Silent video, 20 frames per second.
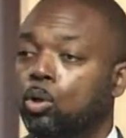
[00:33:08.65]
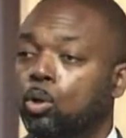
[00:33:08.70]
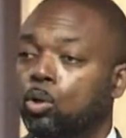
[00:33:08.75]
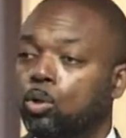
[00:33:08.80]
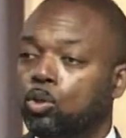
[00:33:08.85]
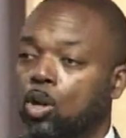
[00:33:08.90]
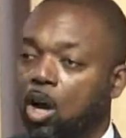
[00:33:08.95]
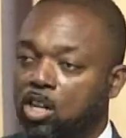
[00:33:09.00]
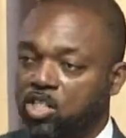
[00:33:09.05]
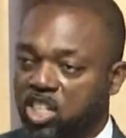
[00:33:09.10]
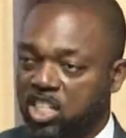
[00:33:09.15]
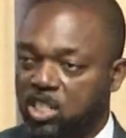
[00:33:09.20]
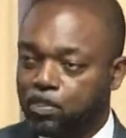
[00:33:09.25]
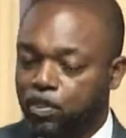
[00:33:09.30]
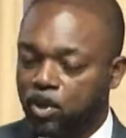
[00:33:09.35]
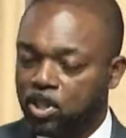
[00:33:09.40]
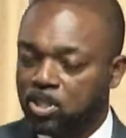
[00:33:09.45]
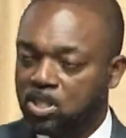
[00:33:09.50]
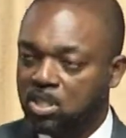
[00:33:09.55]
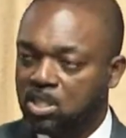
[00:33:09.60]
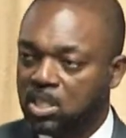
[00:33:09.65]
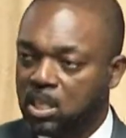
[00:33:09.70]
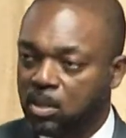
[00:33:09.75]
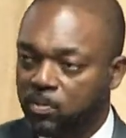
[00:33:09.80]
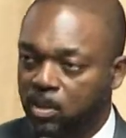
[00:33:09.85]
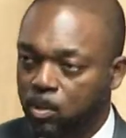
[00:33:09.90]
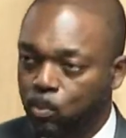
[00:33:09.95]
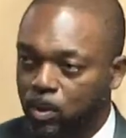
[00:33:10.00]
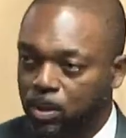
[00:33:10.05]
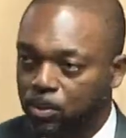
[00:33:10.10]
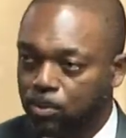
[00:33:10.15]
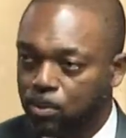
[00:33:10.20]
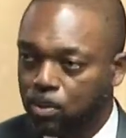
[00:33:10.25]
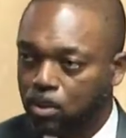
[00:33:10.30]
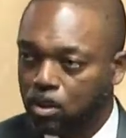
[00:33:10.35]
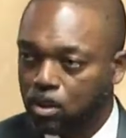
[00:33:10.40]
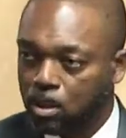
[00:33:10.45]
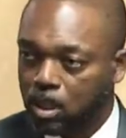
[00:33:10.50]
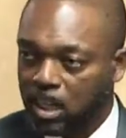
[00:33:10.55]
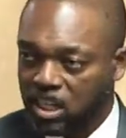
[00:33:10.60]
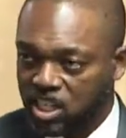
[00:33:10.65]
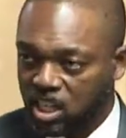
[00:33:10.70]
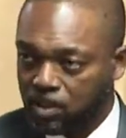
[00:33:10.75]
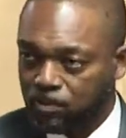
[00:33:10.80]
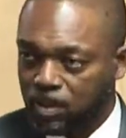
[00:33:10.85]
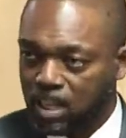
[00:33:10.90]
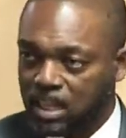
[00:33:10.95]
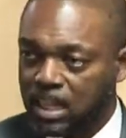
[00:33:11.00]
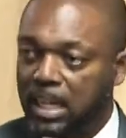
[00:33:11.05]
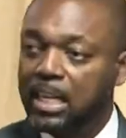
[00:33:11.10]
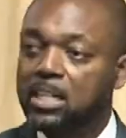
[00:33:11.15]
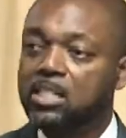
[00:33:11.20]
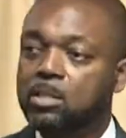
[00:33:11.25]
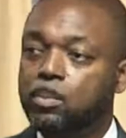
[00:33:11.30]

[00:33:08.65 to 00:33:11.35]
not just persons living with HIV and AIDS,